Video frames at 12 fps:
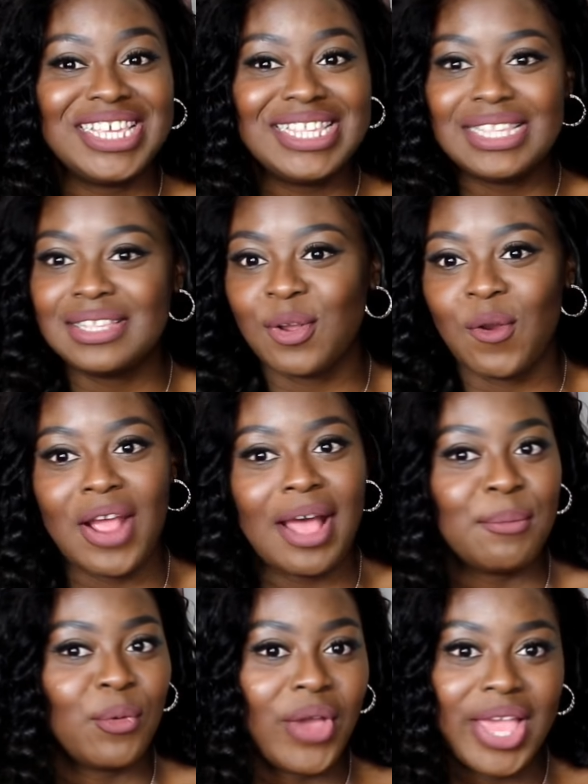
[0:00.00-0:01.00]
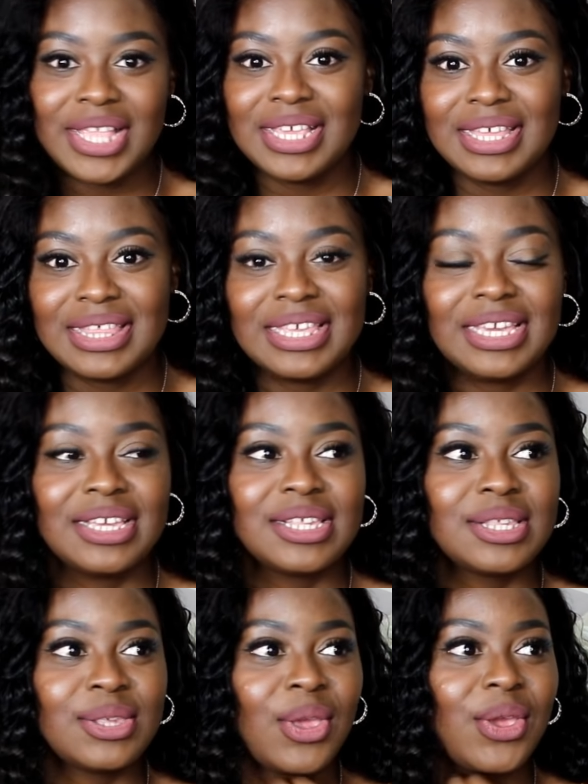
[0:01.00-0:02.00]
Instagram or anything,
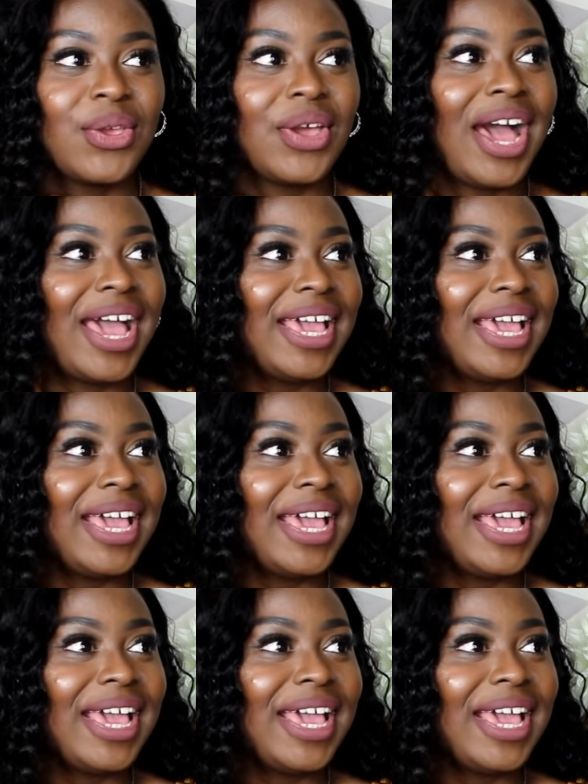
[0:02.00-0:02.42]
so